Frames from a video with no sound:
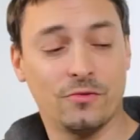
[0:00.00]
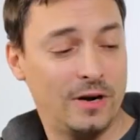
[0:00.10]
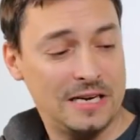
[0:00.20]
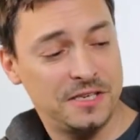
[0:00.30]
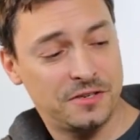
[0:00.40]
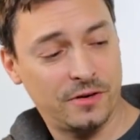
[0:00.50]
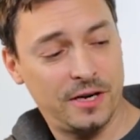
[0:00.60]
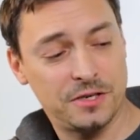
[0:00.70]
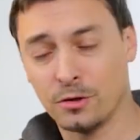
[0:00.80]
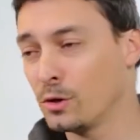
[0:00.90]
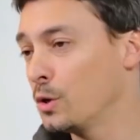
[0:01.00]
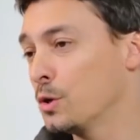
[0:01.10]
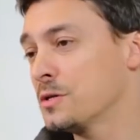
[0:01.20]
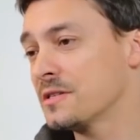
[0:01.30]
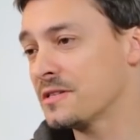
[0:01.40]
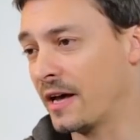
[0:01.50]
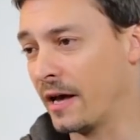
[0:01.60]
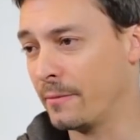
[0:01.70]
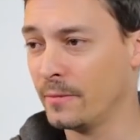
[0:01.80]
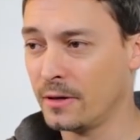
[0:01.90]
registration looks the
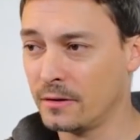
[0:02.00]
same